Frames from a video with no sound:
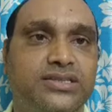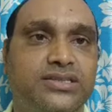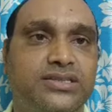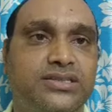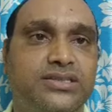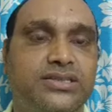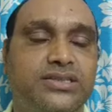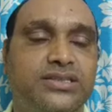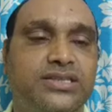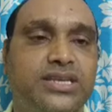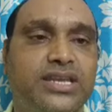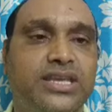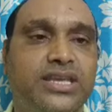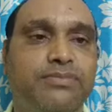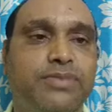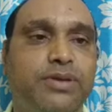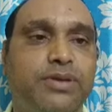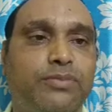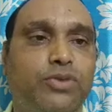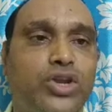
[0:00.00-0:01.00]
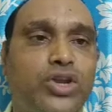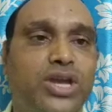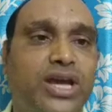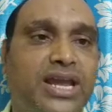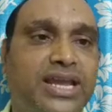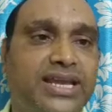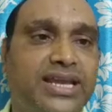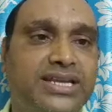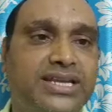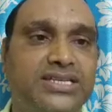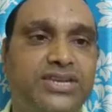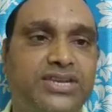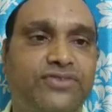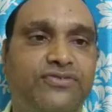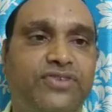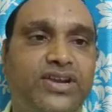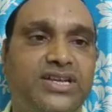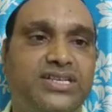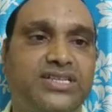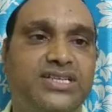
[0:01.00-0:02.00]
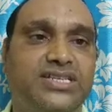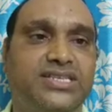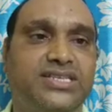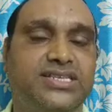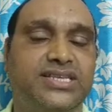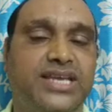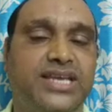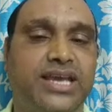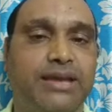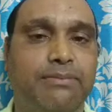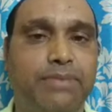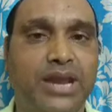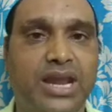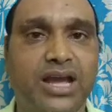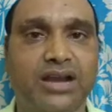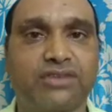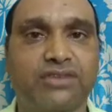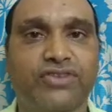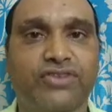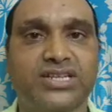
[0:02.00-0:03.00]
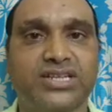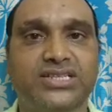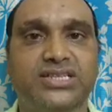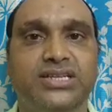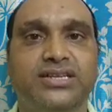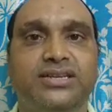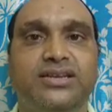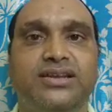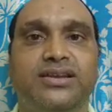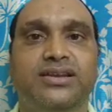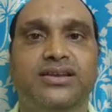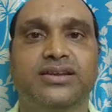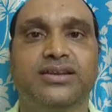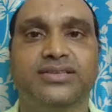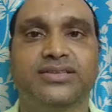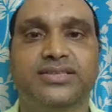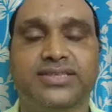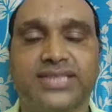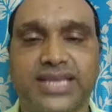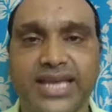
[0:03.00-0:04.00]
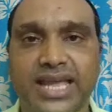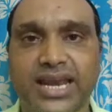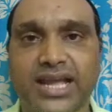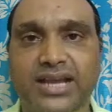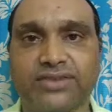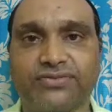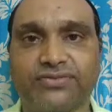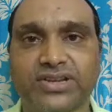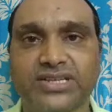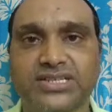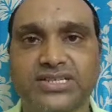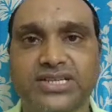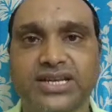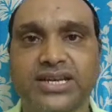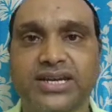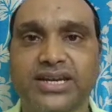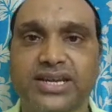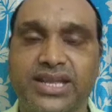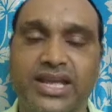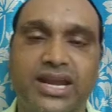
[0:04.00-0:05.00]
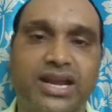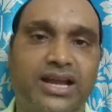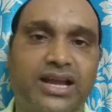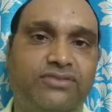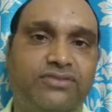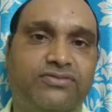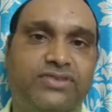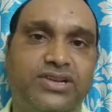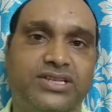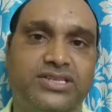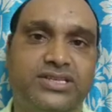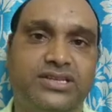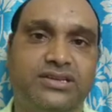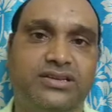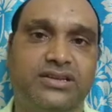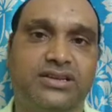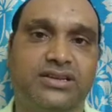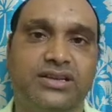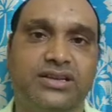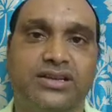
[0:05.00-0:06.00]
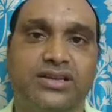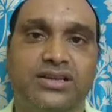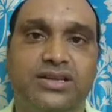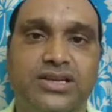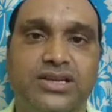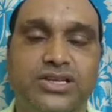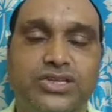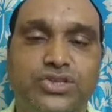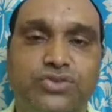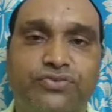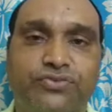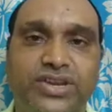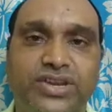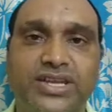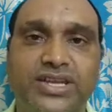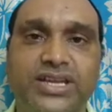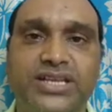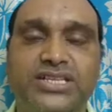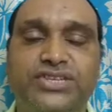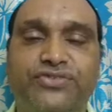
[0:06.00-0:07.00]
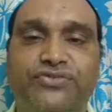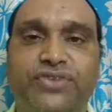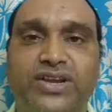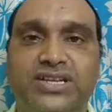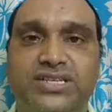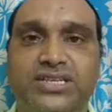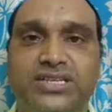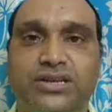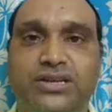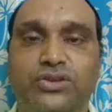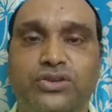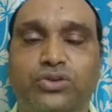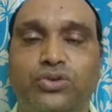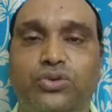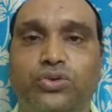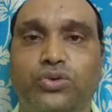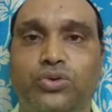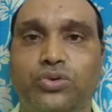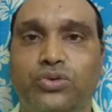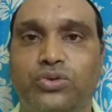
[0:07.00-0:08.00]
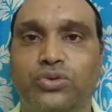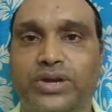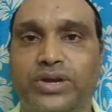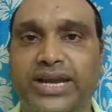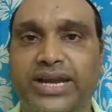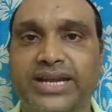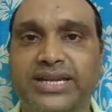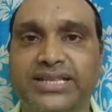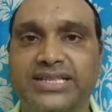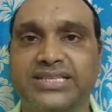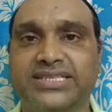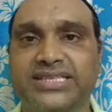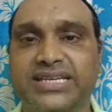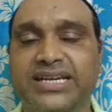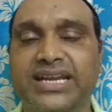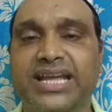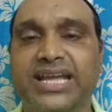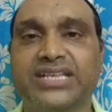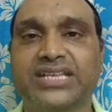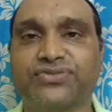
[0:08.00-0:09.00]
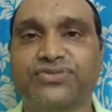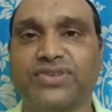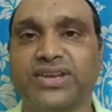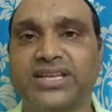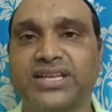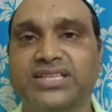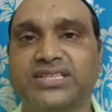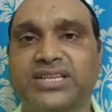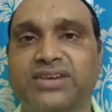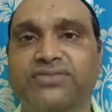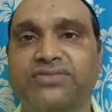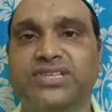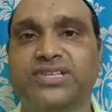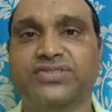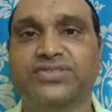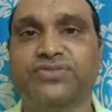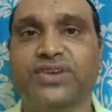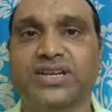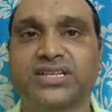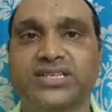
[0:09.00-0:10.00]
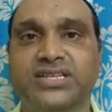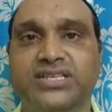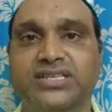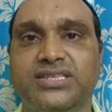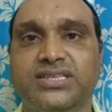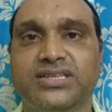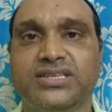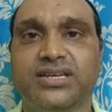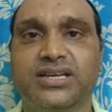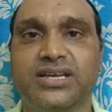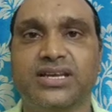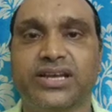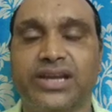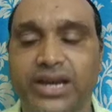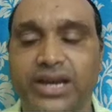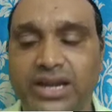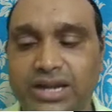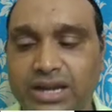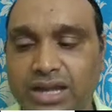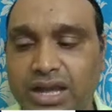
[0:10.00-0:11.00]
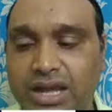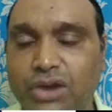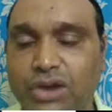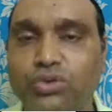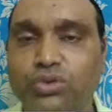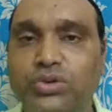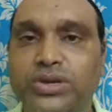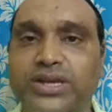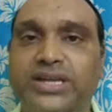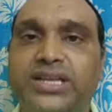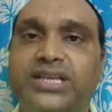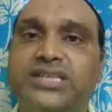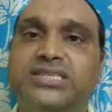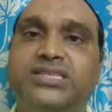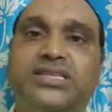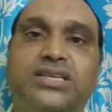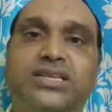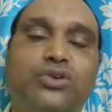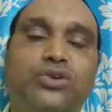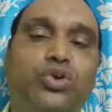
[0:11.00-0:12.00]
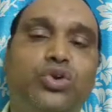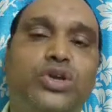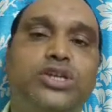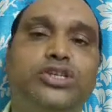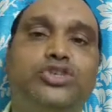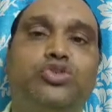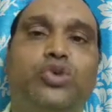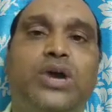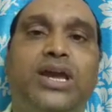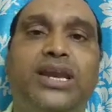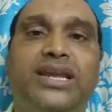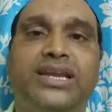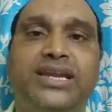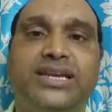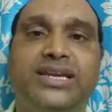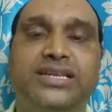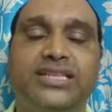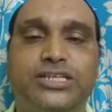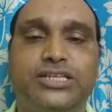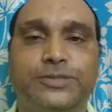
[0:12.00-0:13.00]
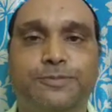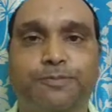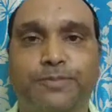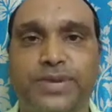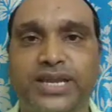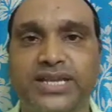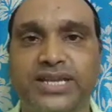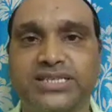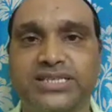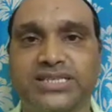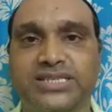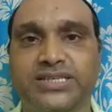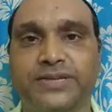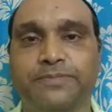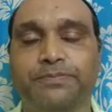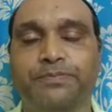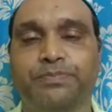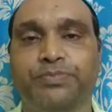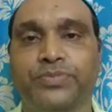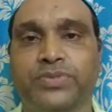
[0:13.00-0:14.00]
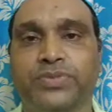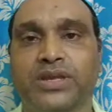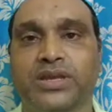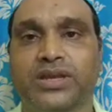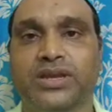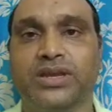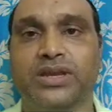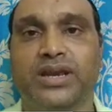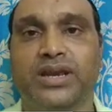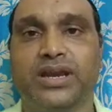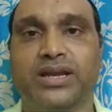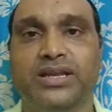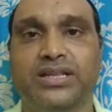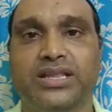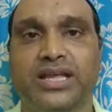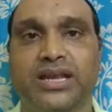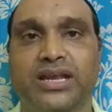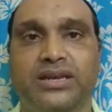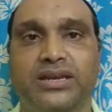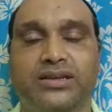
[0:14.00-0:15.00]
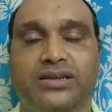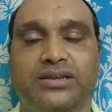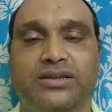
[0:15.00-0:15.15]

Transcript: three memory allocation functions: malloc function, calloc function, realloc function. So for each function, you write the syntax for each of these functions and how it is going to allocate the space, and then